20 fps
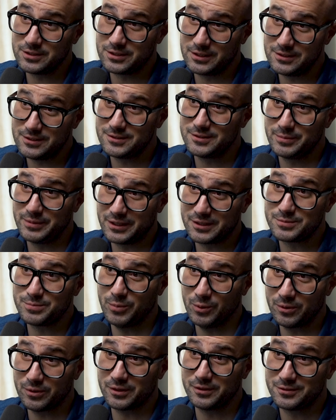cheeses to be
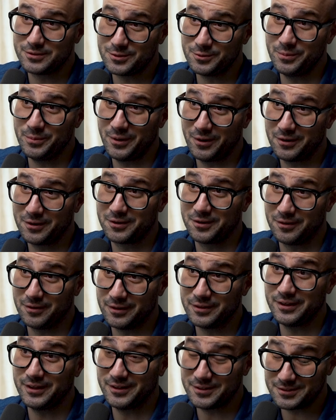exported to America, and
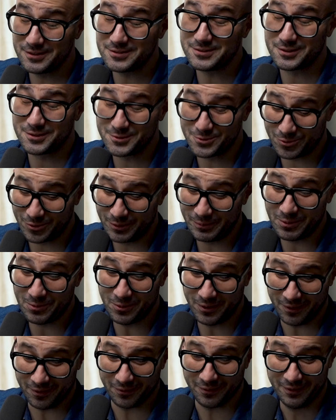it, and it does extremely
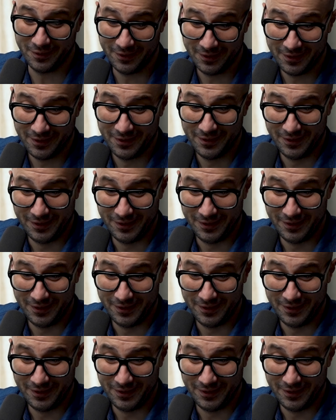well. Cool.